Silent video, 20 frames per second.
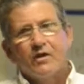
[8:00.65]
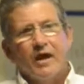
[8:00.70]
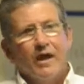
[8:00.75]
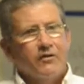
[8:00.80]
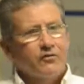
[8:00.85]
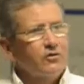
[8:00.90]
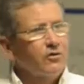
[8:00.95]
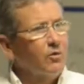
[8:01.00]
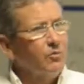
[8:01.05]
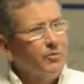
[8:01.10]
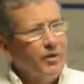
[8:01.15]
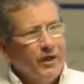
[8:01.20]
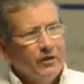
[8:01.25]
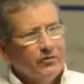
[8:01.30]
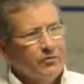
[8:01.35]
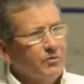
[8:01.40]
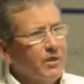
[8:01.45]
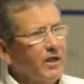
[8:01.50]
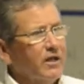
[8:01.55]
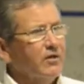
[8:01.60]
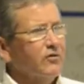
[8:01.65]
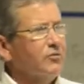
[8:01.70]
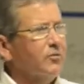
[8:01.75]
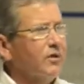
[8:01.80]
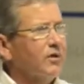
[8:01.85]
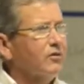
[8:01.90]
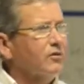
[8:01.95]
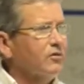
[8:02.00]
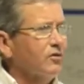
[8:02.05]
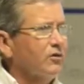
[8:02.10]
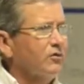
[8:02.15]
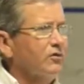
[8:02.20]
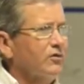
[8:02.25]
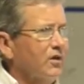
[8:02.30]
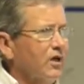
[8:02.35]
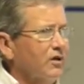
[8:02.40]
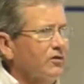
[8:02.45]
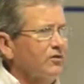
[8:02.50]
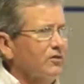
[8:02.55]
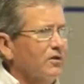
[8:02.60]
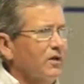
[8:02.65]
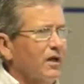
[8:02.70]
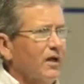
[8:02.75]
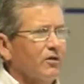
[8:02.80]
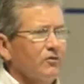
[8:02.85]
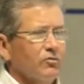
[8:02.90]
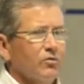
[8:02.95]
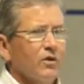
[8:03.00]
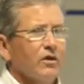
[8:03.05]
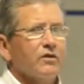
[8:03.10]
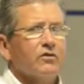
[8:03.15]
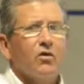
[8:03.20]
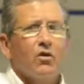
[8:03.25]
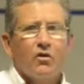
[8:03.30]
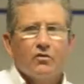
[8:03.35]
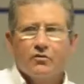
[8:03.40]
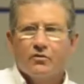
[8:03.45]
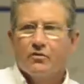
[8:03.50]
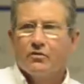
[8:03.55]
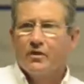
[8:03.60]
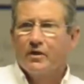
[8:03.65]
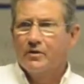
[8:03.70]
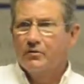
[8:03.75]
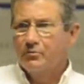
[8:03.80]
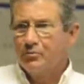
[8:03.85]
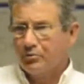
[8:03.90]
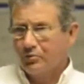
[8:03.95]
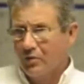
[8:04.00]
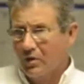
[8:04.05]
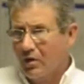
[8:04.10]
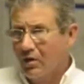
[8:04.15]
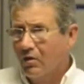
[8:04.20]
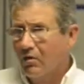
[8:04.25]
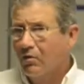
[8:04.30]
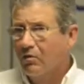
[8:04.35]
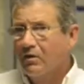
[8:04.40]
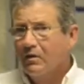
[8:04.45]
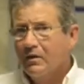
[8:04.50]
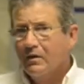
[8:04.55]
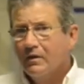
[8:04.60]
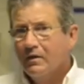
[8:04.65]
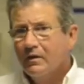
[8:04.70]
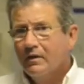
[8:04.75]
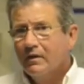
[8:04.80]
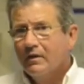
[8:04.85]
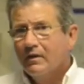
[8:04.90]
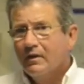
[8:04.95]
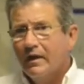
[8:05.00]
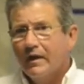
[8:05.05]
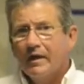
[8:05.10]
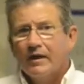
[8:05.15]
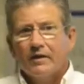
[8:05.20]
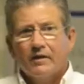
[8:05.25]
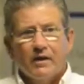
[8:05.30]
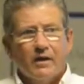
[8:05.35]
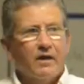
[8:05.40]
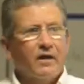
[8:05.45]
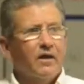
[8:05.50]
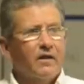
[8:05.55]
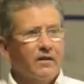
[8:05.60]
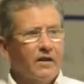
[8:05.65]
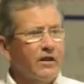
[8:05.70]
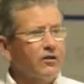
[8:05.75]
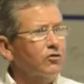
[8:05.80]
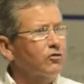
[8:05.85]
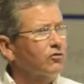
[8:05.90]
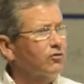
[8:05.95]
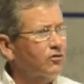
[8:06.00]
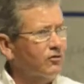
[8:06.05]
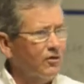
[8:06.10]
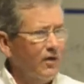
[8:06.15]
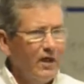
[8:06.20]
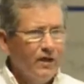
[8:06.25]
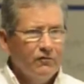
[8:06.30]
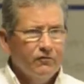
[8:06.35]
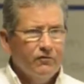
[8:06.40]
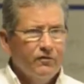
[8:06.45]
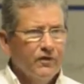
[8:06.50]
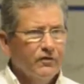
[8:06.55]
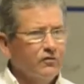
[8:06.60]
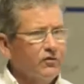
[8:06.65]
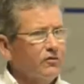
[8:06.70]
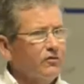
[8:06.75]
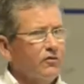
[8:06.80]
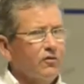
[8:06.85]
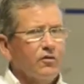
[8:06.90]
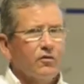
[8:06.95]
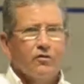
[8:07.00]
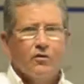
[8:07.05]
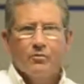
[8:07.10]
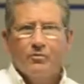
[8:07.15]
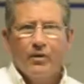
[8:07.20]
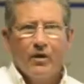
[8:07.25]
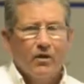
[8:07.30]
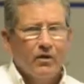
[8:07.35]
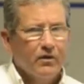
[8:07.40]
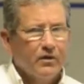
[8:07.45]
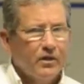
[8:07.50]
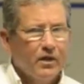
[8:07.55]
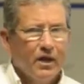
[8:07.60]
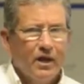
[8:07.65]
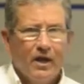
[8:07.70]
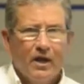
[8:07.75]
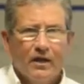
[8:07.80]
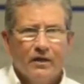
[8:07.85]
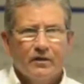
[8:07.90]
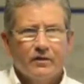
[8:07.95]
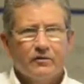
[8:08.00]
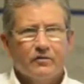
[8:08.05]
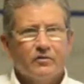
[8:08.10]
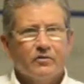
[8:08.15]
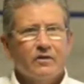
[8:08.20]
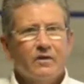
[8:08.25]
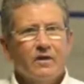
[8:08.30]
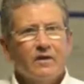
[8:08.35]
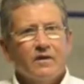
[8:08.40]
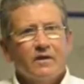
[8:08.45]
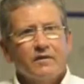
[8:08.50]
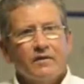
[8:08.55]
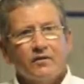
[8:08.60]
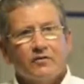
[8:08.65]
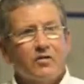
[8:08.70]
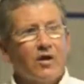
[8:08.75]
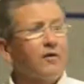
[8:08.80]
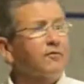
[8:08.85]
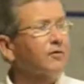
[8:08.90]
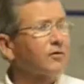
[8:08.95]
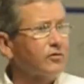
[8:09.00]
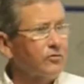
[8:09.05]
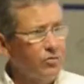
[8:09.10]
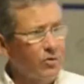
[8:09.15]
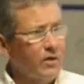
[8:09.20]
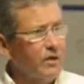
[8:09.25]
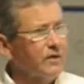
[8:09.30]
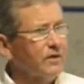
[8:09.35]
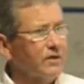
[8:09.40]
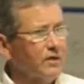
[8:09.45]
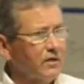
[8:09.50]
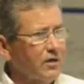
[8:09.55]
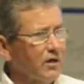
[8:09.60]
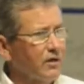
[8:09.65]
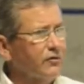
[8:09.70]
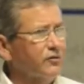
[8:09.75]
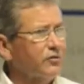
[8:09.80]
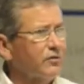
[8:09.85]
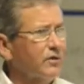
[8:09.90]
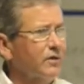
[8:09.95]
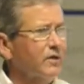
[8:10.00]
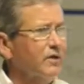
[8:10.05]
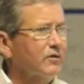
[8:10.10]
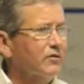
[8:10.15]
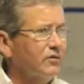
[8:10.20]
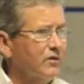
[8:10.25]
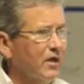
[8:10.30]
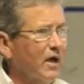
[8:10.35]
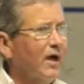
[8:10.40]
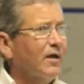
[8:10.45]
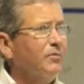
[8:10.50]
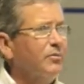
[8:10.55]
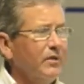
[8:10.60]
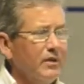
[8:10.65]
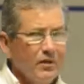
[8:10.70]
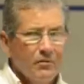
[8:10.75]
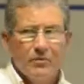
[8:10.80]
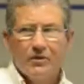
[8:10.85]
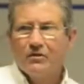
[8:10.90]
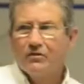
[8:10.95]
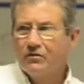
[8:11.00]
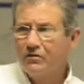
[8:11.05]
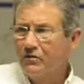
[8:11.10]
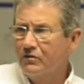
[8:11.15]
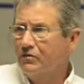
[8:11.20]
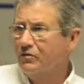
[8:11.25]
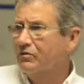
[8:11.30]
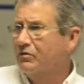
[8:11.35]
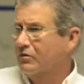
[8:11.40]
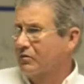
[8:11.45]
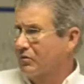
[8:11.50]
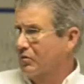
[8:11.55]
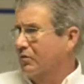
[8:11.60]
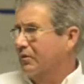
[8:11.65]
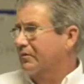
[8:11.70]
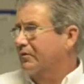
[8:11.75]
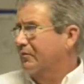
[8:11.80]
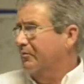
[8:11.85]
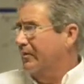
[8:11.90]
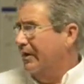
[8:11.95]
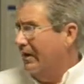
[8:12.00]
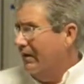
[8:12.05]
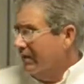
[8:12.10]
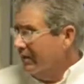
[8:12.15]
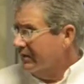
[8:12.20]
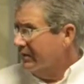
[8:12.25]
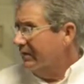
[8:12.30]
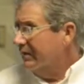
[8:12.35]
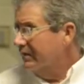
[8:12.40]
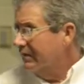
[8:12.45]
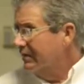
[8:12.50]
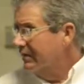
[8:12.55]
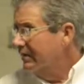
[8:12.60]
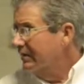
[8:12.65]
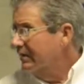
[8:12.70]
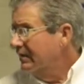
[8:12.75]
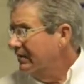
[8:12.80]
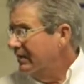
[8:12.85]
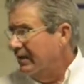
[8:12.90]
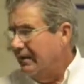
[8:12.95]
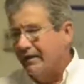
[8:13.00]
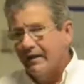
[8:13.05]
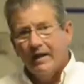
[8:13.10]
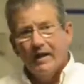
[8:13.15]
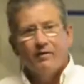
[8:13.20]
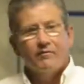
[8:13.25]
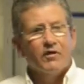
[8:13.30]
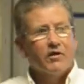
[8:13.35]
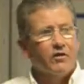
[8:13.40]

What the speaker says: National Pest Management Association has one called Green Pro, and they do site visits, third-party audits. The toughest one in the country is the IPM Institute of North America, and they have